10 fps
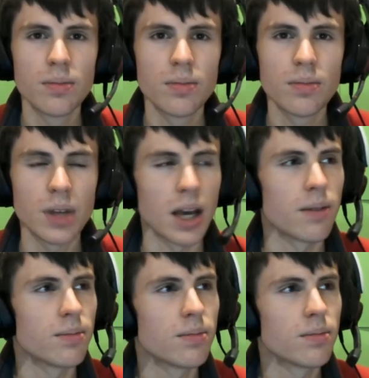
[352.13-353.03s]

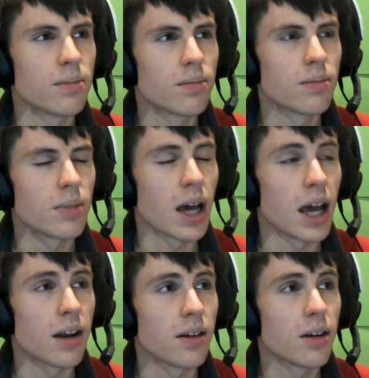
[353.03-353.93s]
Yeah. I
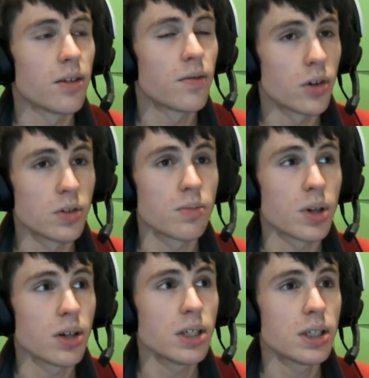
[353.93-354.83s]
had frozen
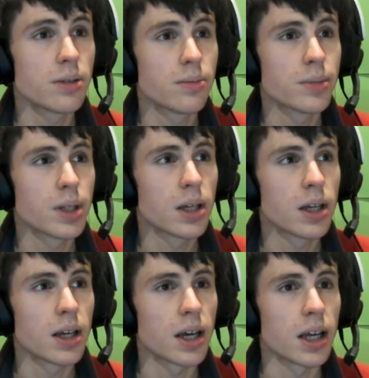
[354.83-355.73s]
berries,
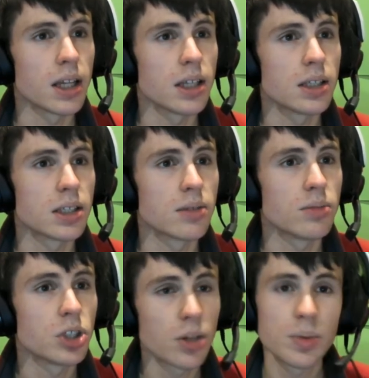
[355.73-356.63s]
and then some
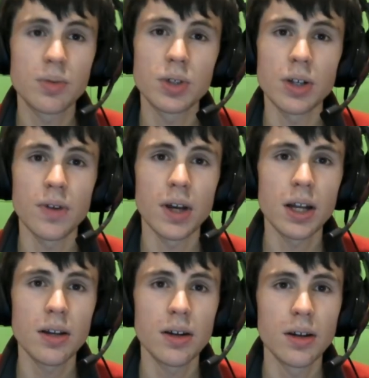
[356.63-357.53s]
chips, which I
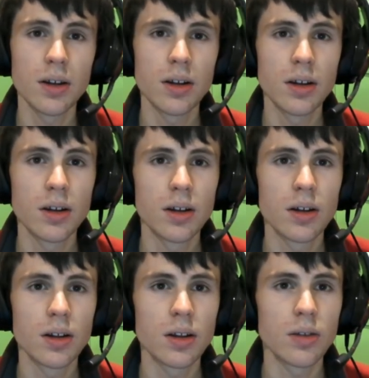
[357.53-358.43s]
found.
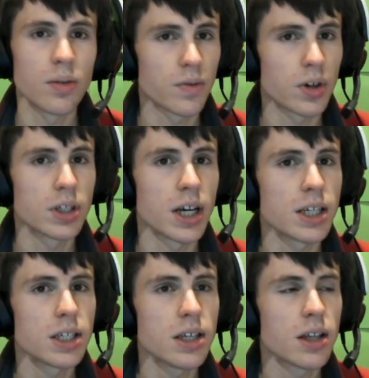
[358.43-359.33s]
They were very
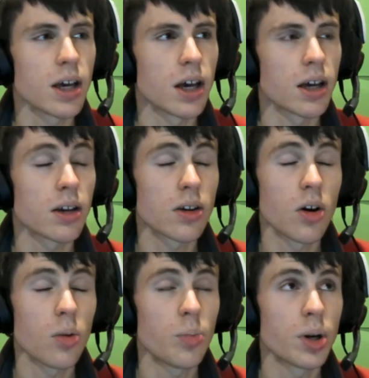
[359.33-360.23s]
tasty. The
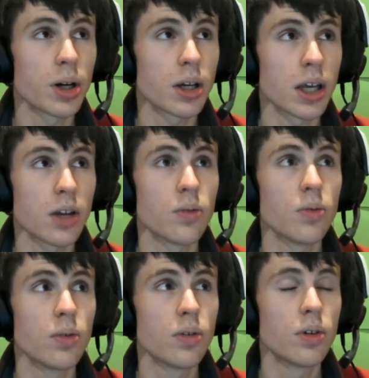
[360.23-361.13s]
copper
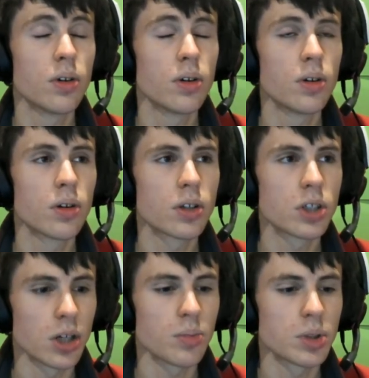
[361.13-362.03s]
kettle
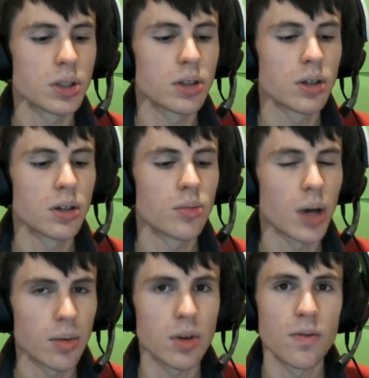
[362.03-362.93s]
chips,
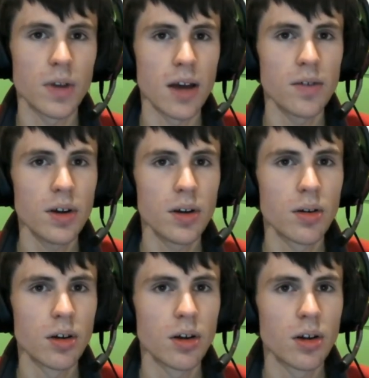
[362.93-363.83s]
barbecue flavor.
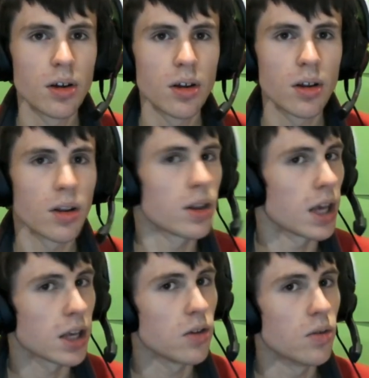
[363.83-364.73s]
Thank you,